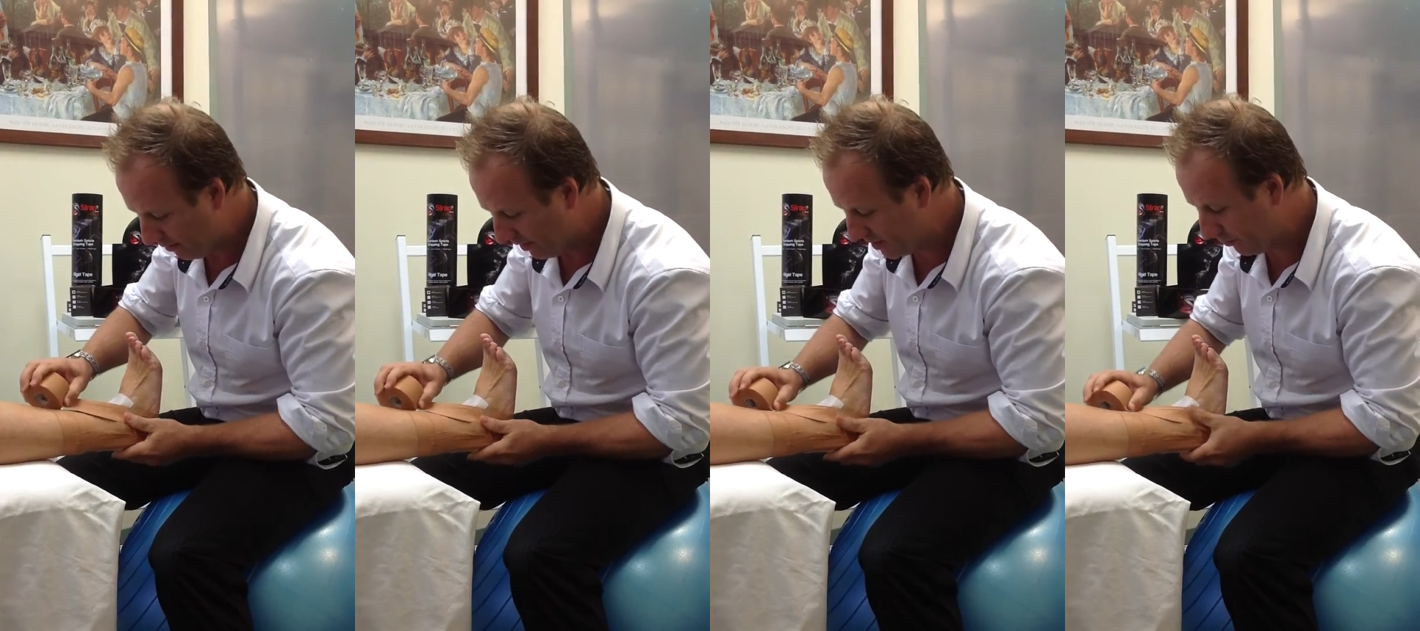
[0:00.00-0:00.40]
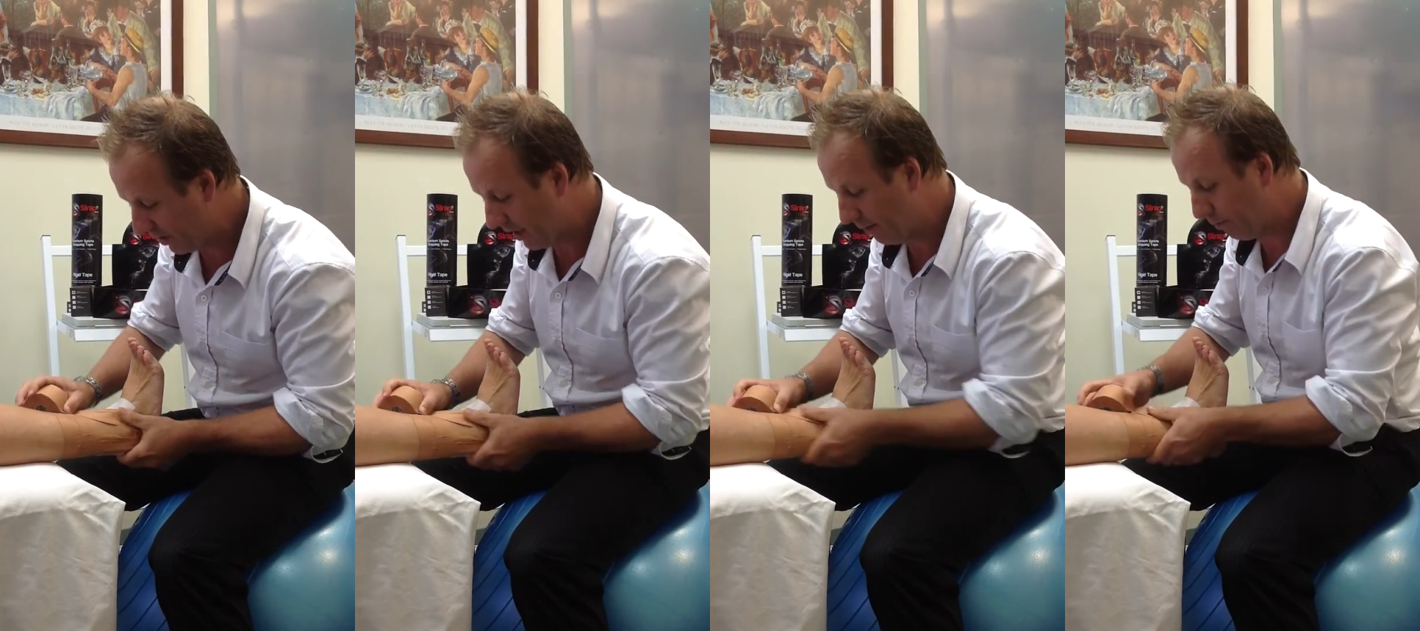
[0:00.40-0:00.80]
it means that when
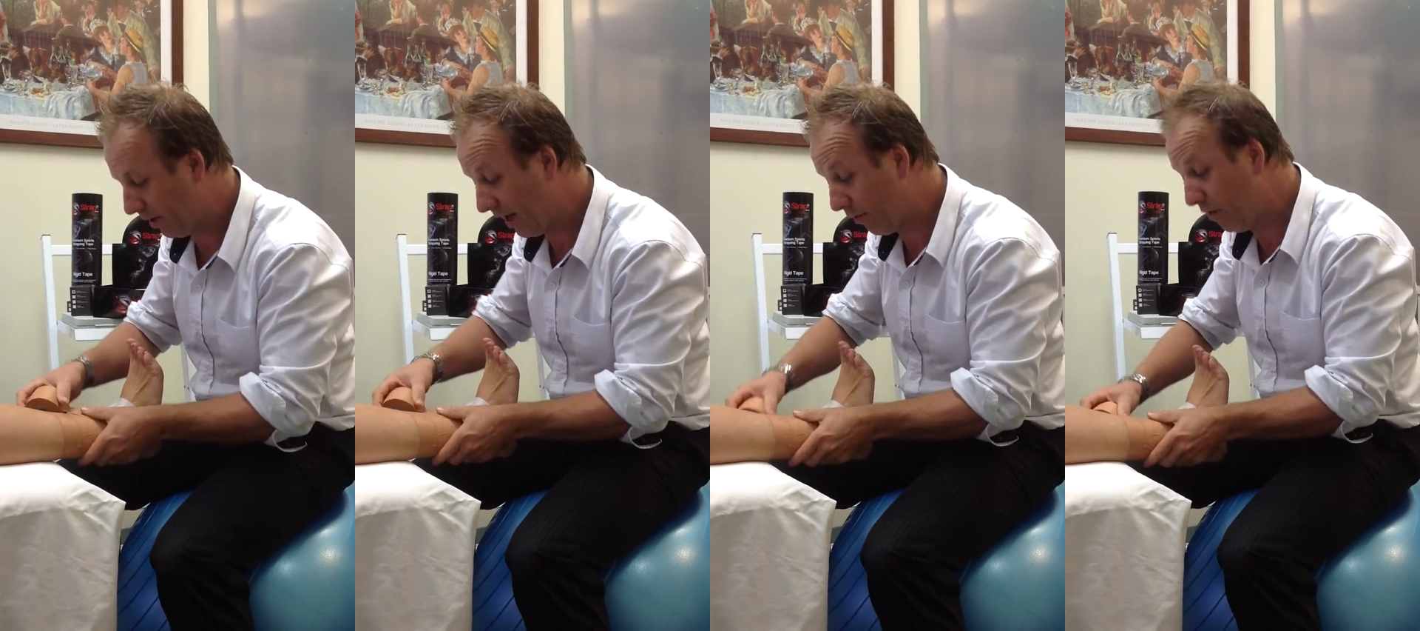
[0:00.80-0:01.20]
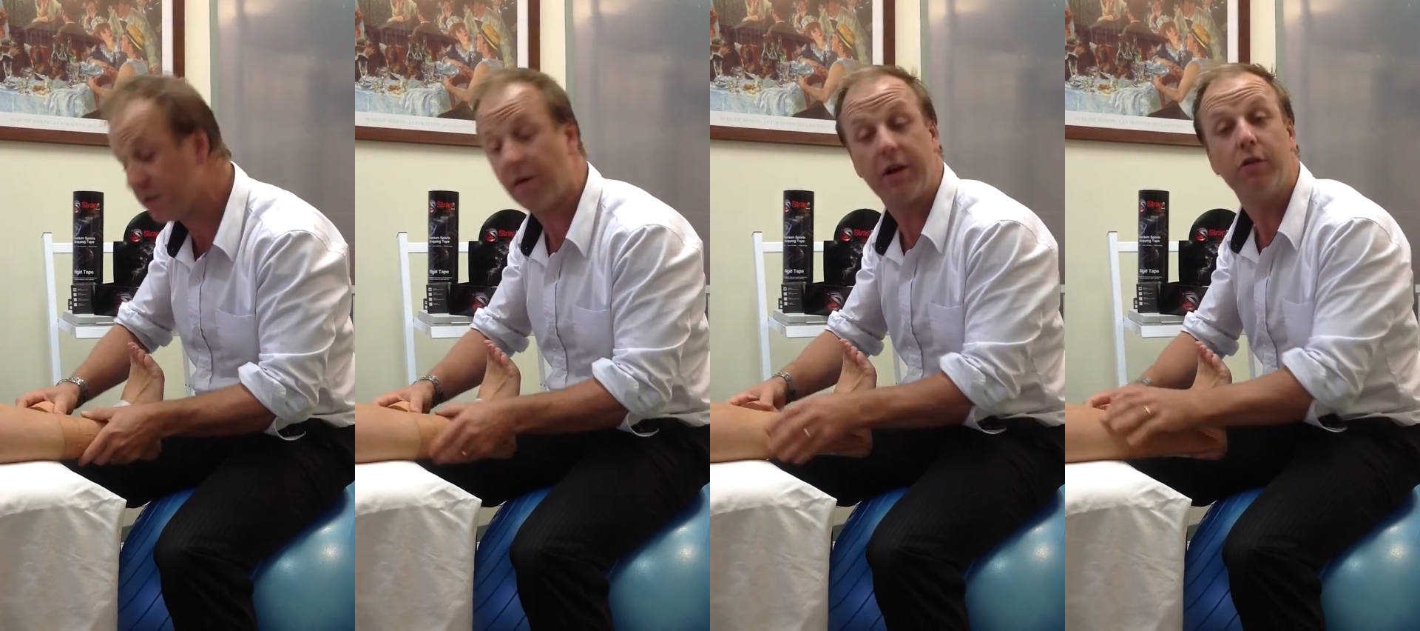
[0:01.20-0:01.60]
a player rolls
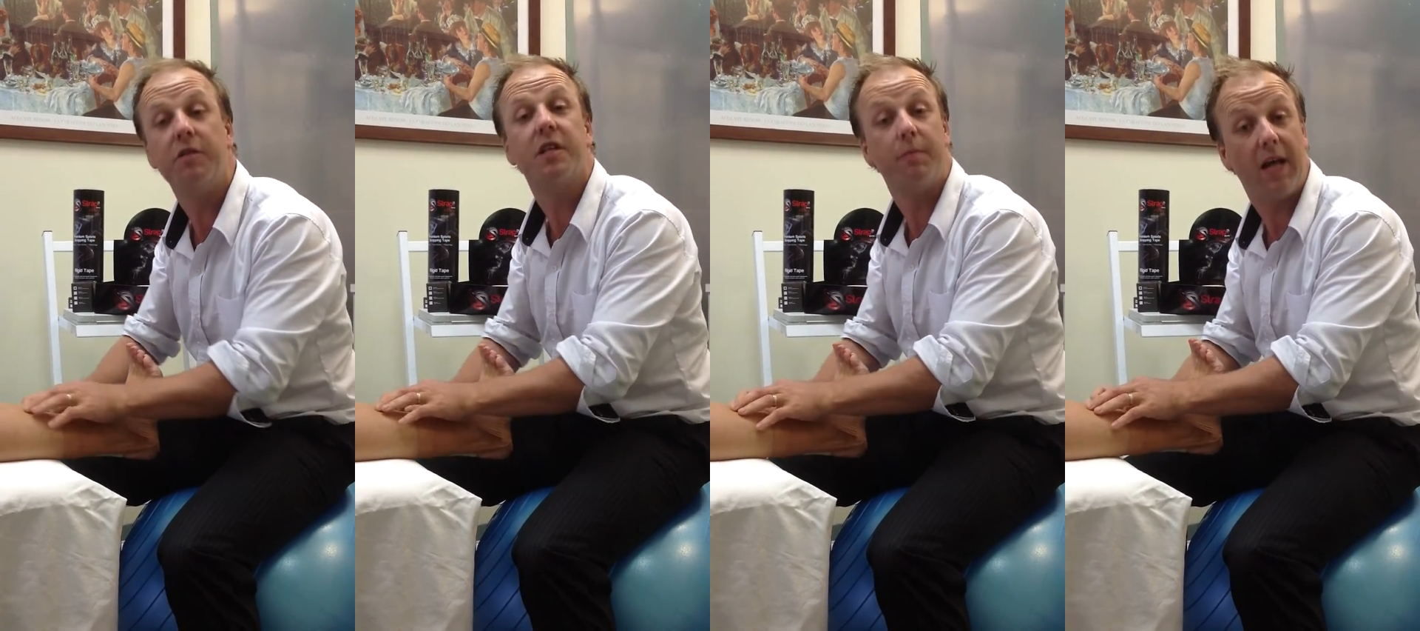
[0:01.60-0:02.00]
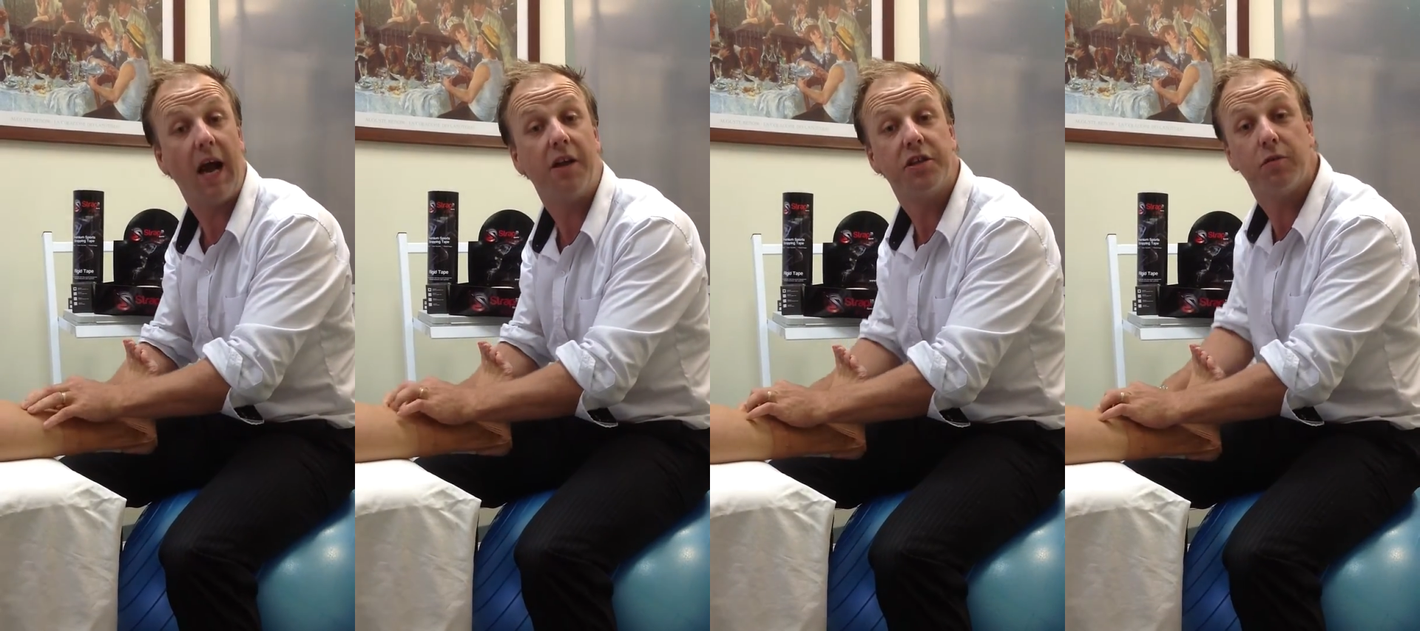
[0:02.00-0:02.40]
their ankle, it's going to be harder